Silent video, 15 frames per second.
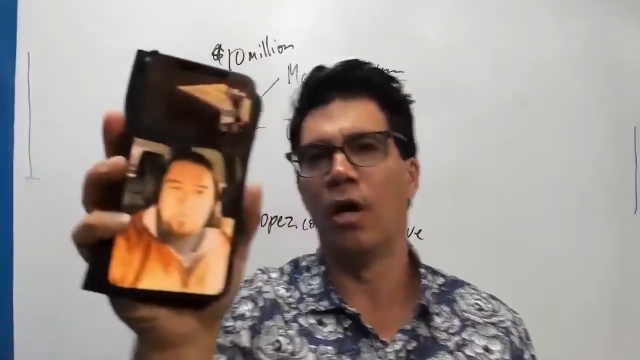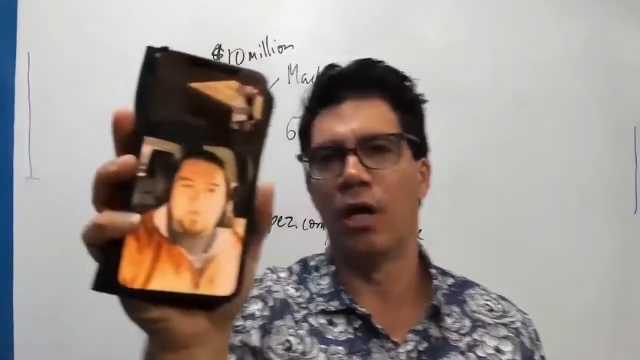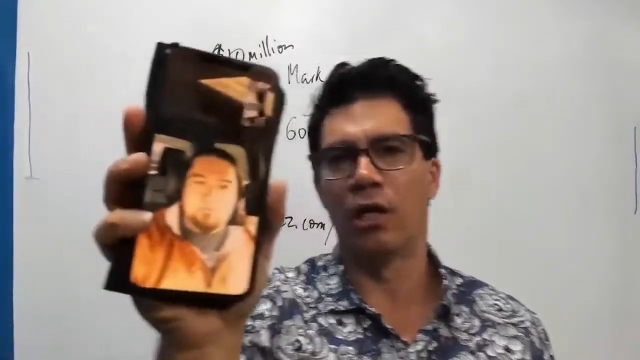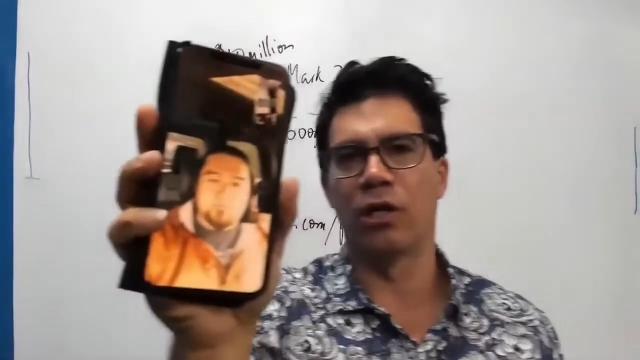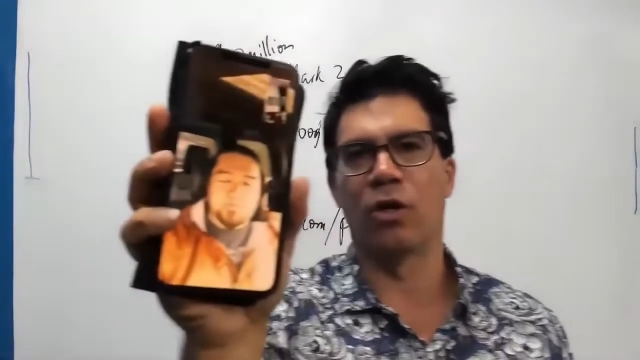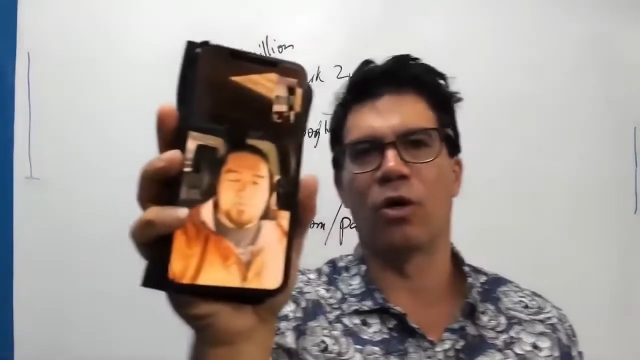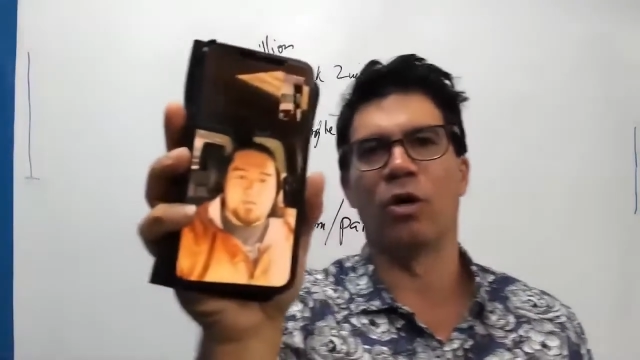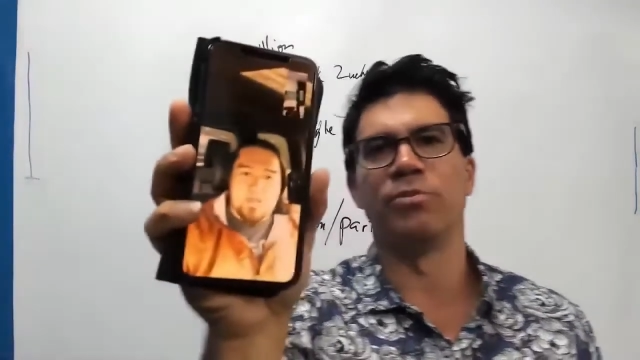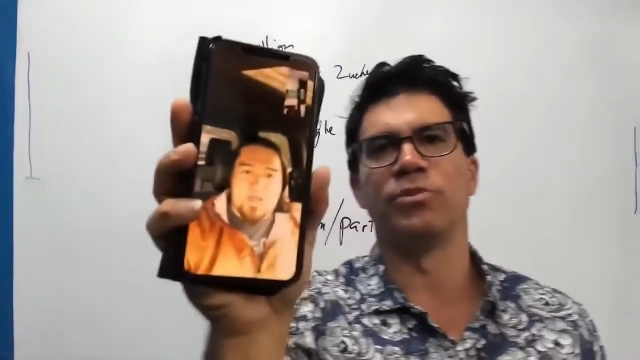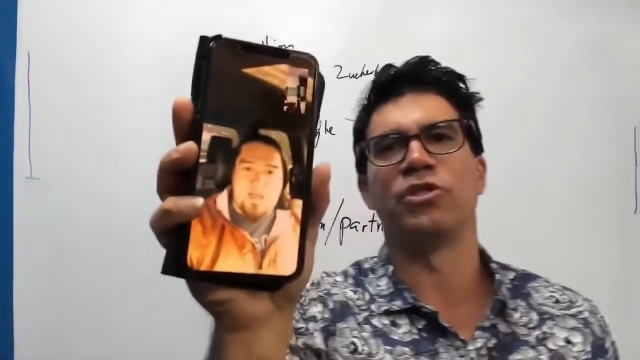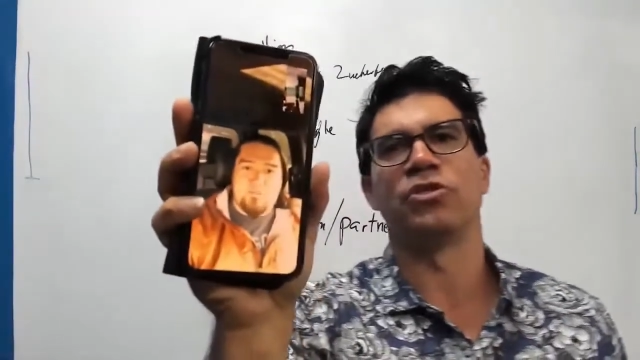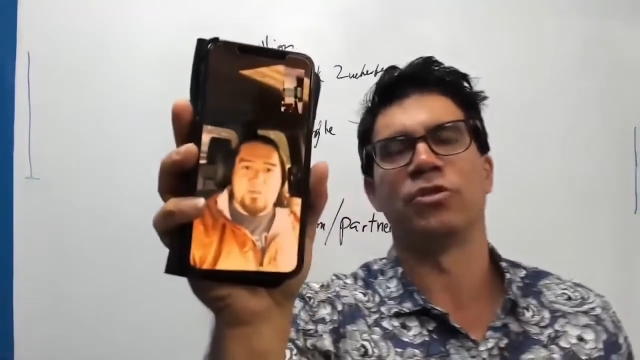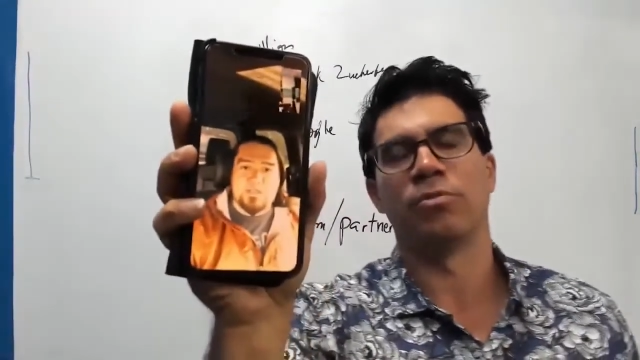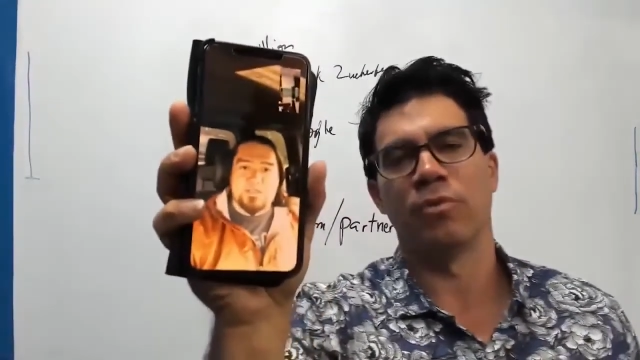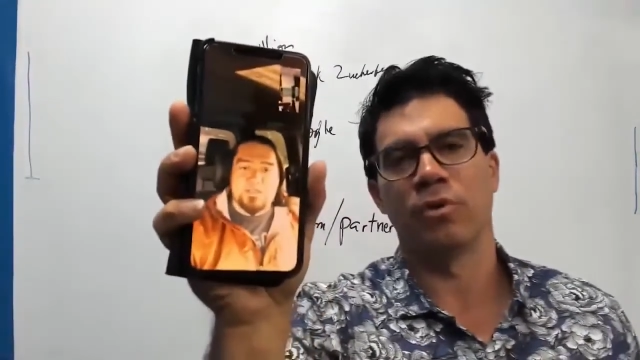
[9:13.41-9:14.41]
Yeah, Alarm
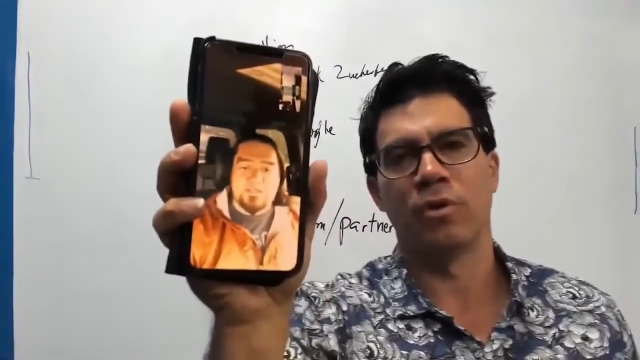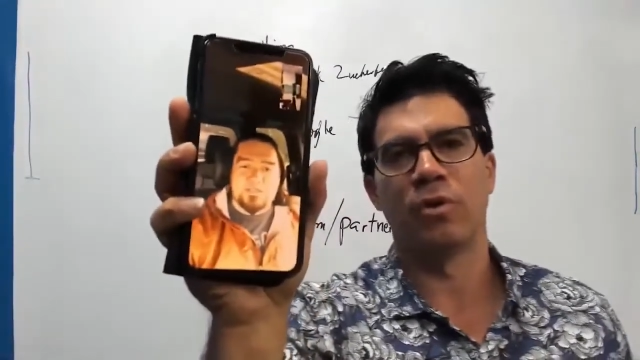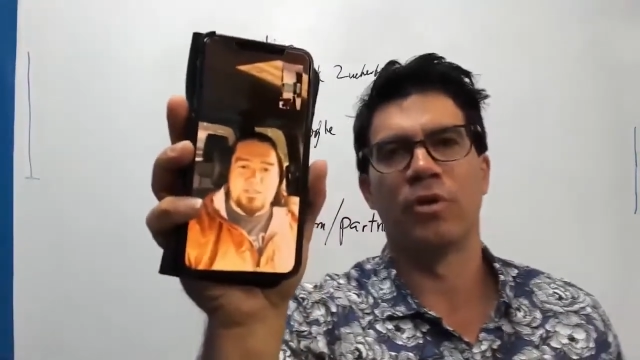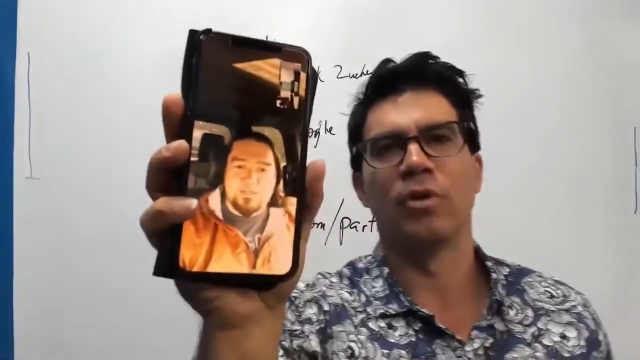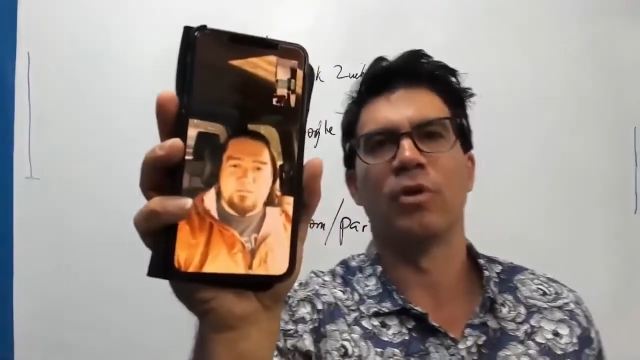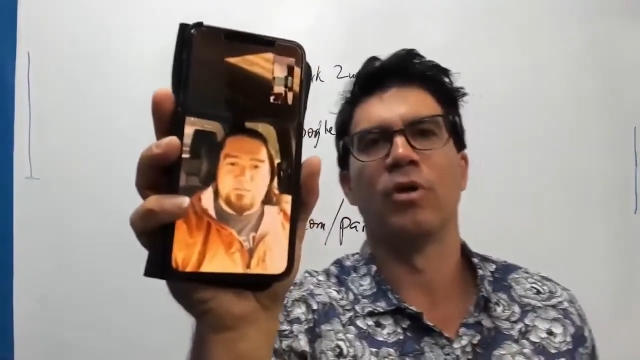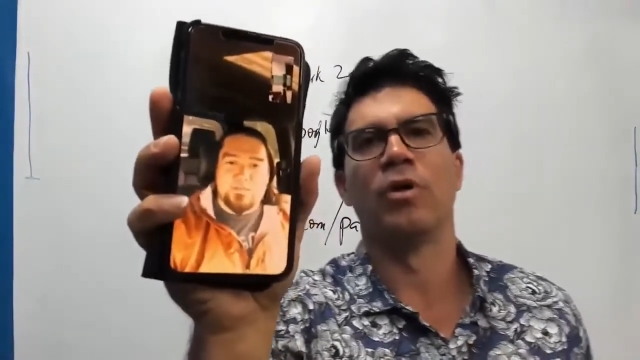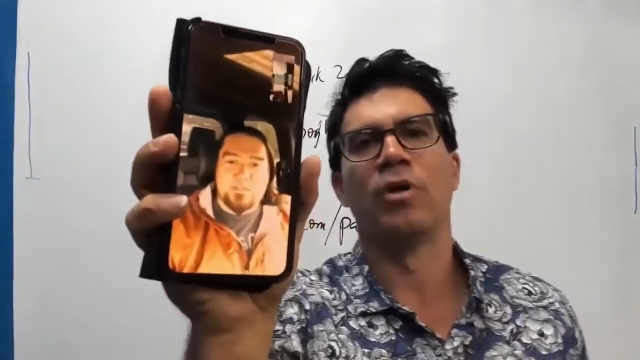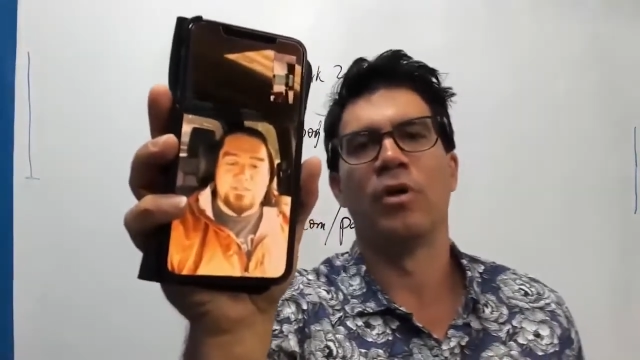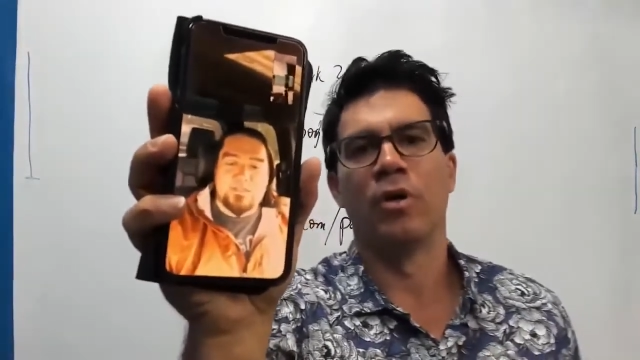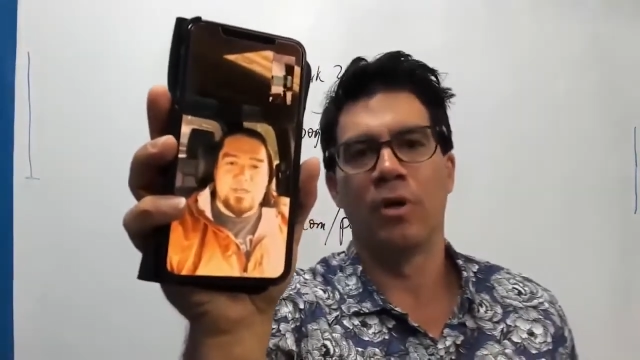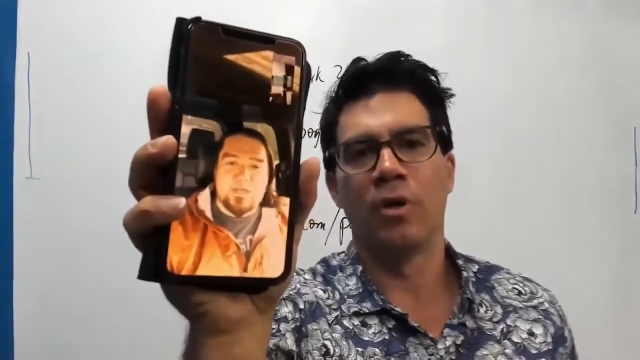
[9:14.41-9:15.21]
so camera systems.